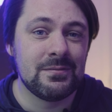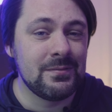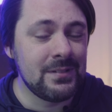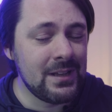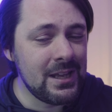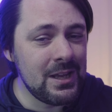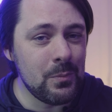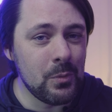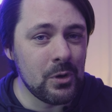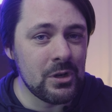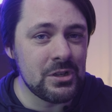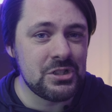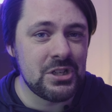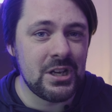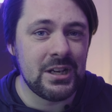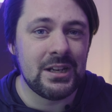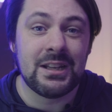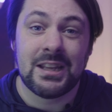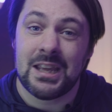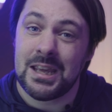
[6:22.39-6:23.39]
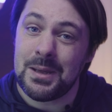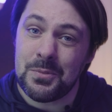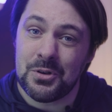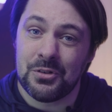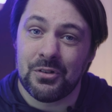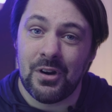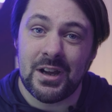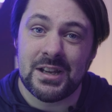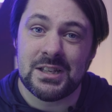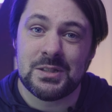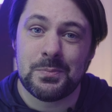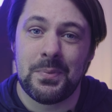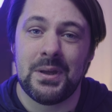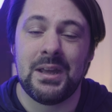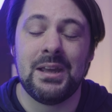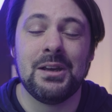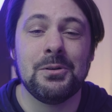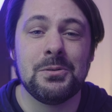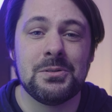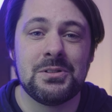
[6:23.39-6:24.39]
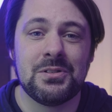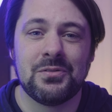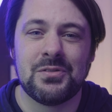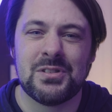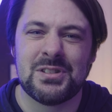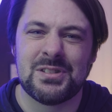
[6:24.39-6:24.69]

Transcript: keep watching and keep your eyes peeled for